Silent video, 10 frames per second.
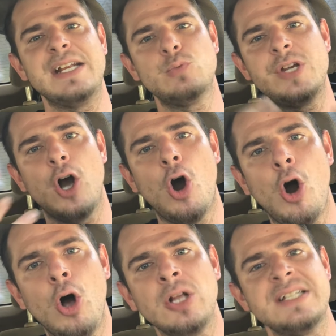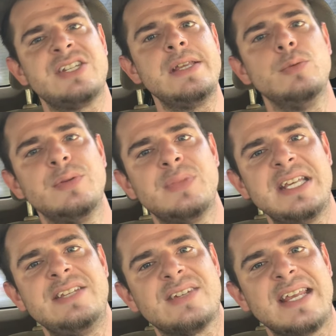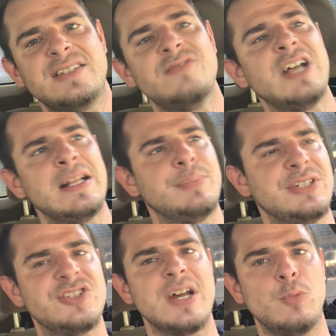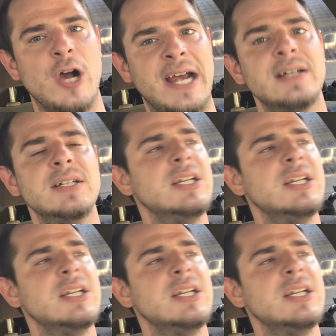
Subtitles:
and we all as human beings can develop in some way.